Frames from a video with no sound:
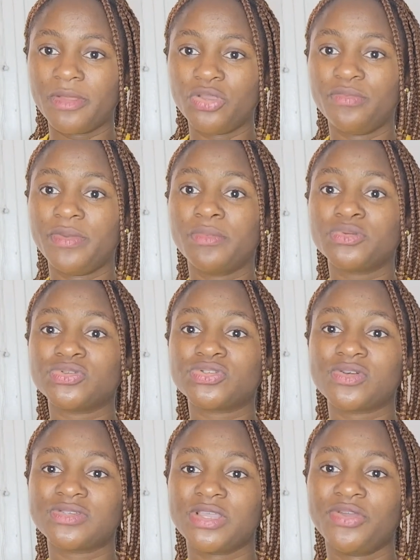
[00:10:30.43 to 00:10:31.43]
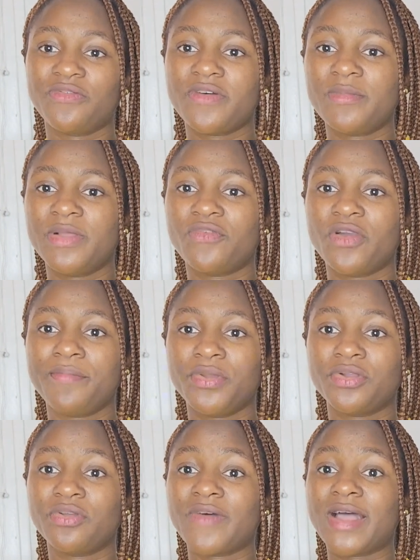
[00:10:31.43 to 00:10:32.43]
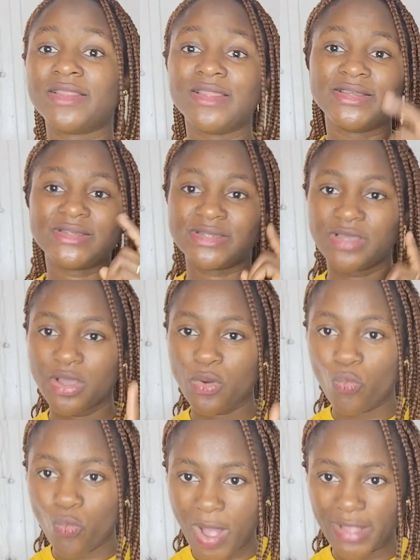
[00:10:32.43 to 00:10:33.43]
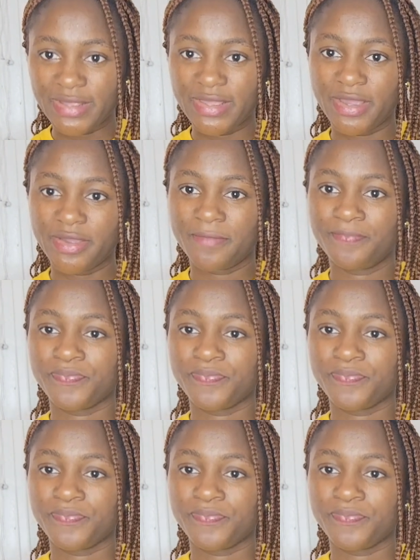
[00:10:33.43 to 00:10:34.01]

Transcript: you'll be able to sustain your family for a period of at least 1 year.